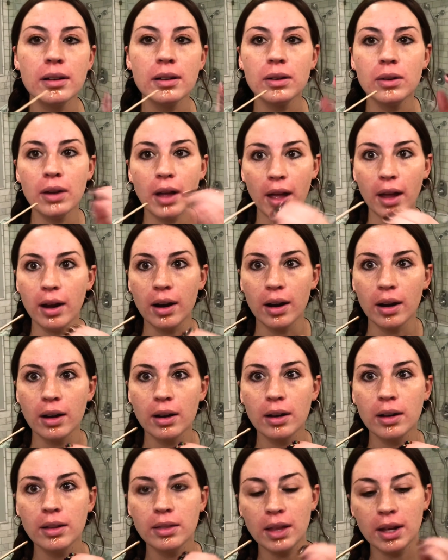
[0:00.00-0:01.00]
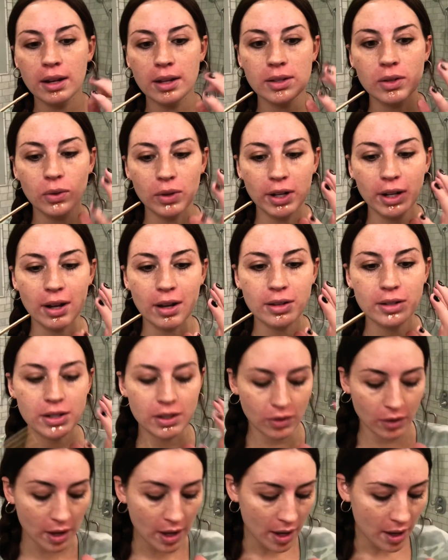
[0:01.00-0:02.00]
hair that it's holding on to.
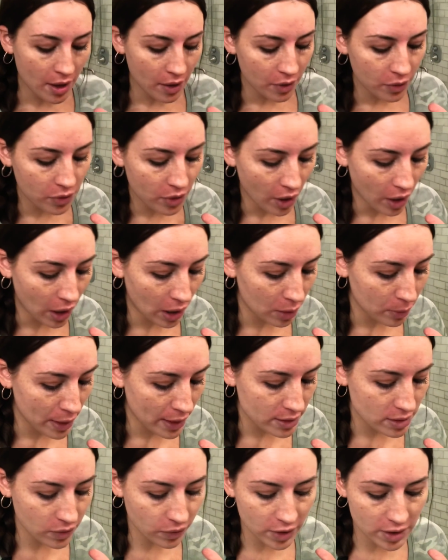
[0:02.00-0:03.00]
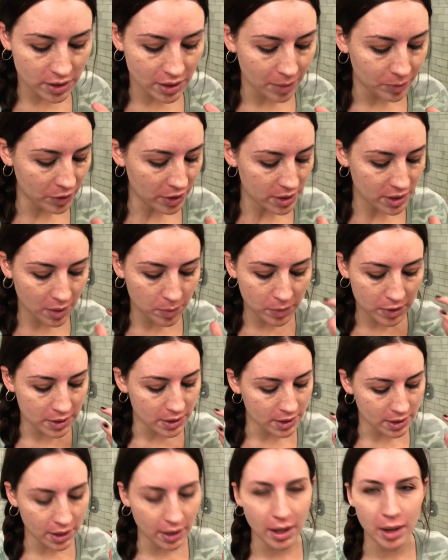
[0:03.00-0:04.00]
The hard wax for some reason
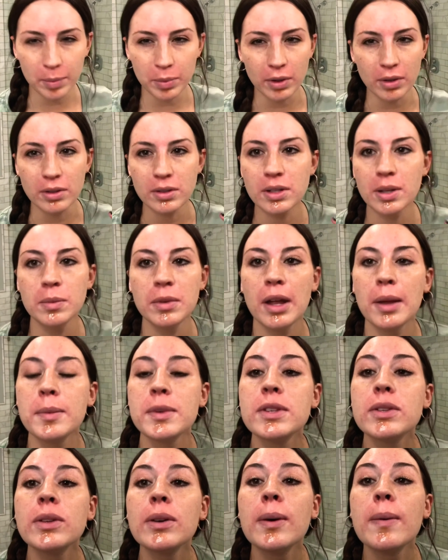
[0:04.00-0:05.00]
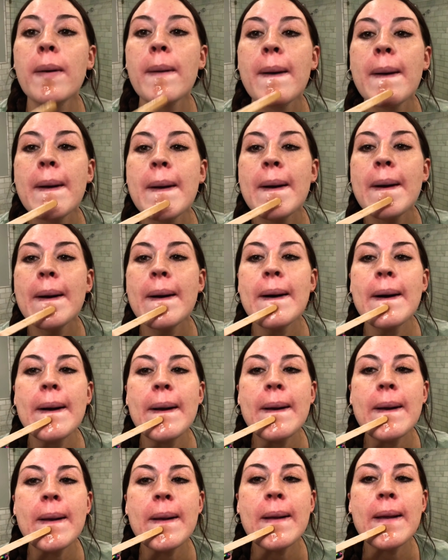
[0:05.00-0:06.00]
misses a couple sometimes, so I
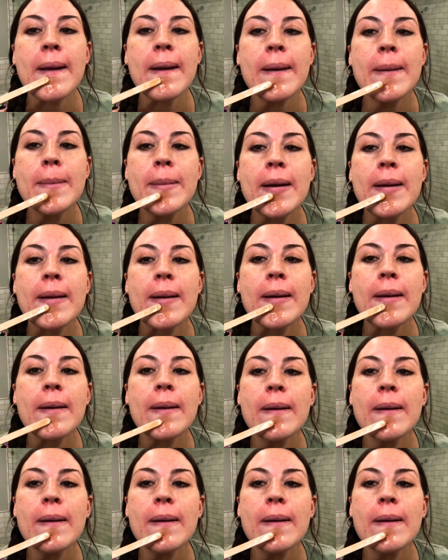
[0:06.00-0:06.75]
just like it better.